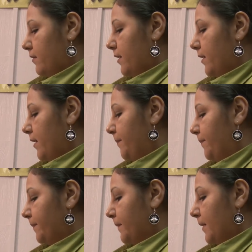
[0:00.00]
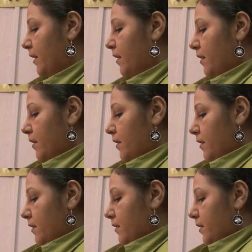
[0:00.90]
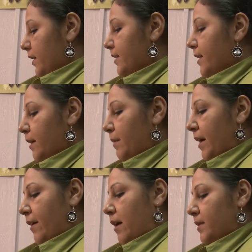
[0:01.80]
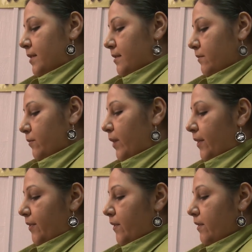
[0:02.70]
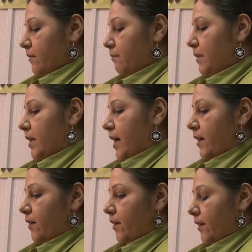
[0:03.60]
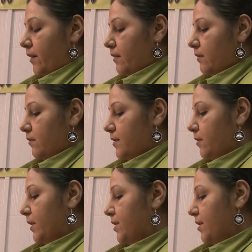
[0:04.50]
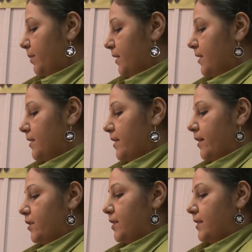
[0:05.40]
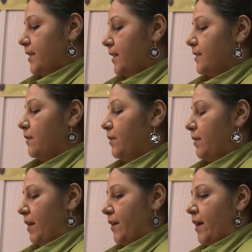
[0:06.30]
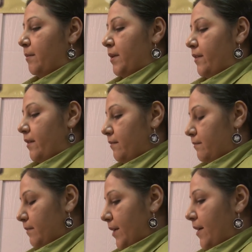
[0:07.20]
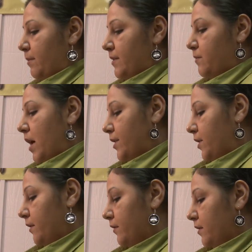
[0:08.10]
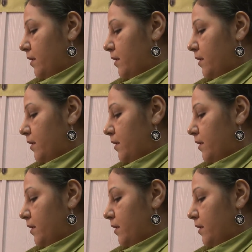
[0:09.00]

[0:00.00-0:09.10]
It, um, it's like my grandma's with me and her so when she puts this on, she's dancing with my grandmother and my grandma's watching.